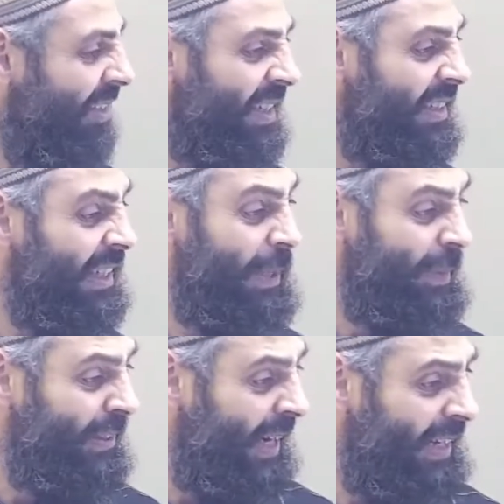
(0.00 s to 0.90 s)
And indeed,
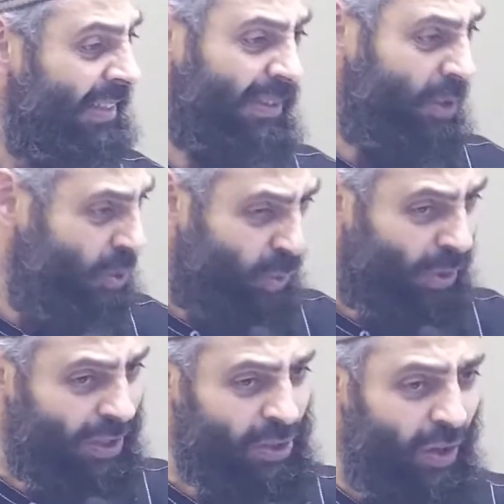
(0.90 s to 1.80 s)
they betrayed, and the
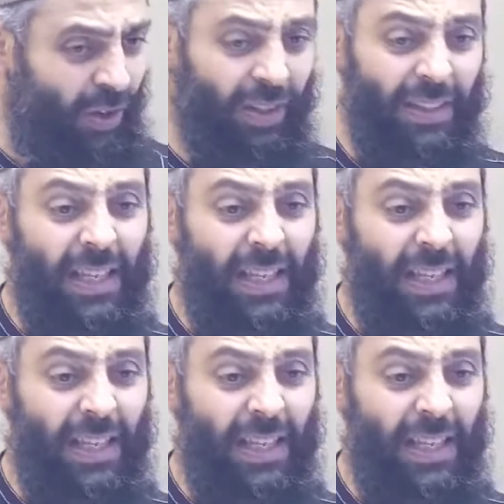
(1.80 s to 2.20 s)
story is long.